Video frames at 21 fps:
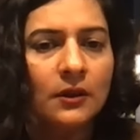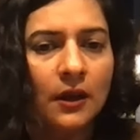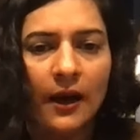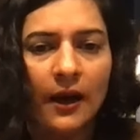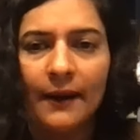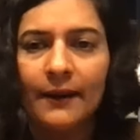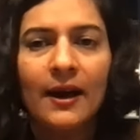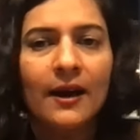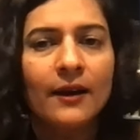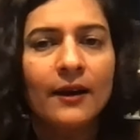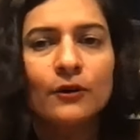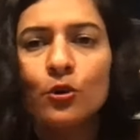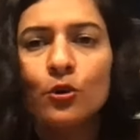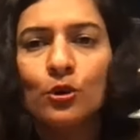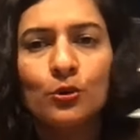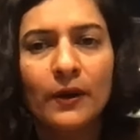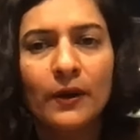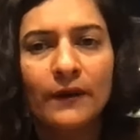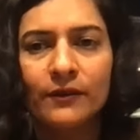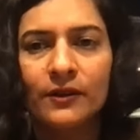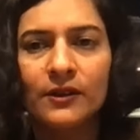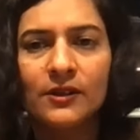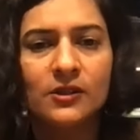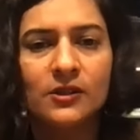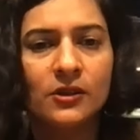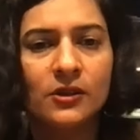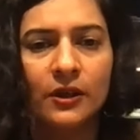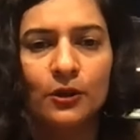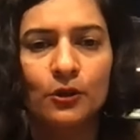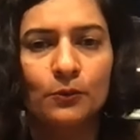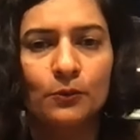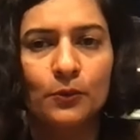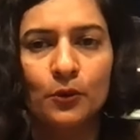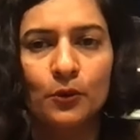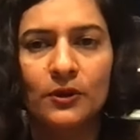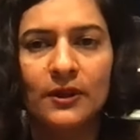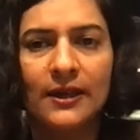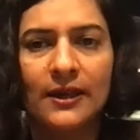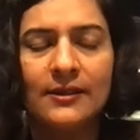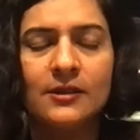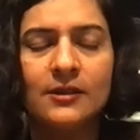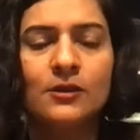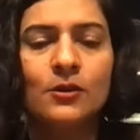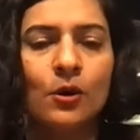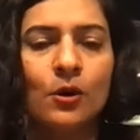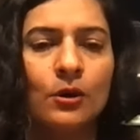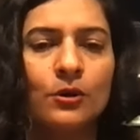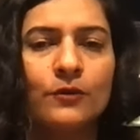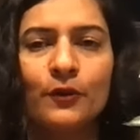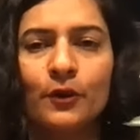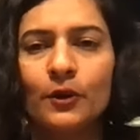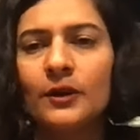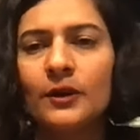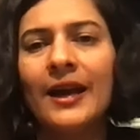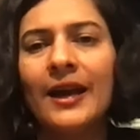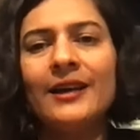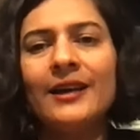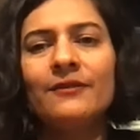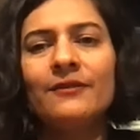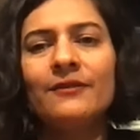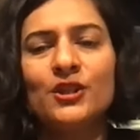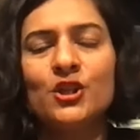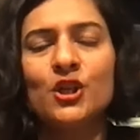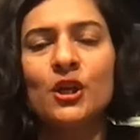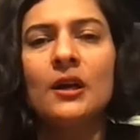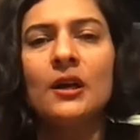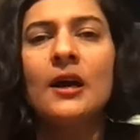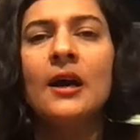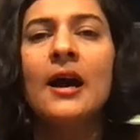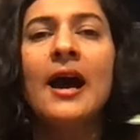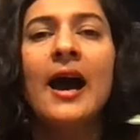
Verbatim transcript: I can't go to every street to protest or for a night vigil.